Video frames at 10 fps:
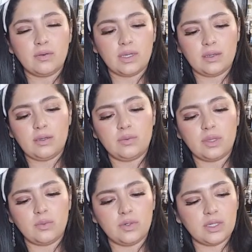Okay,
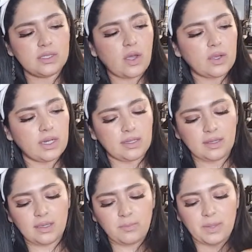they will get soggy, and I
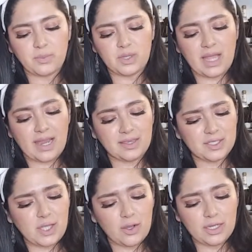think people like the
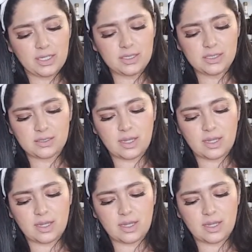sogginess.